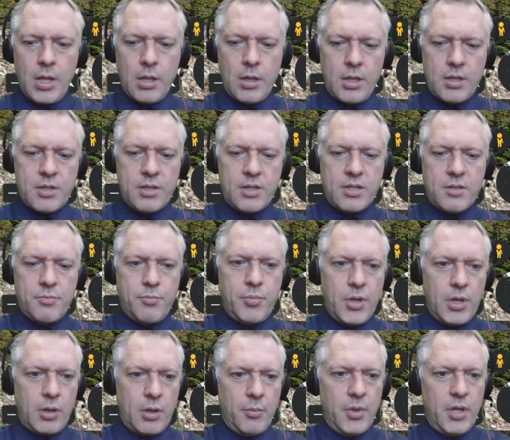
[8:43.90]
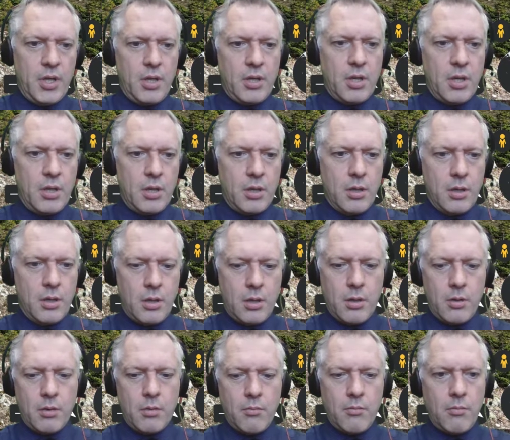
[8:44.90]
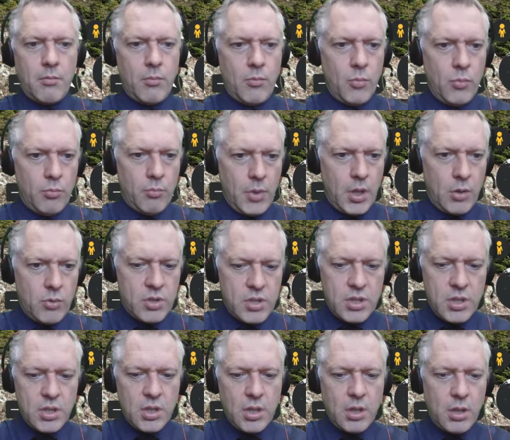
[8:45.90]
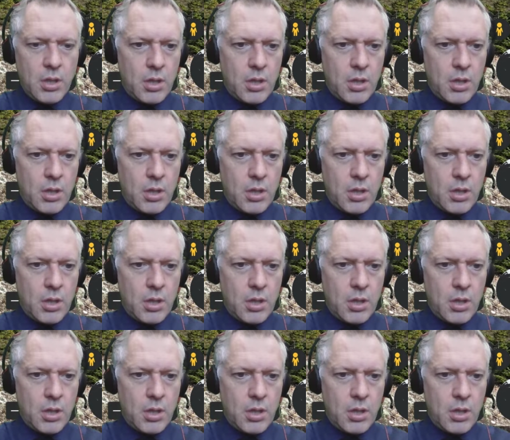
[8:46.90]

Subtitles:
This is Pyramid Mountain.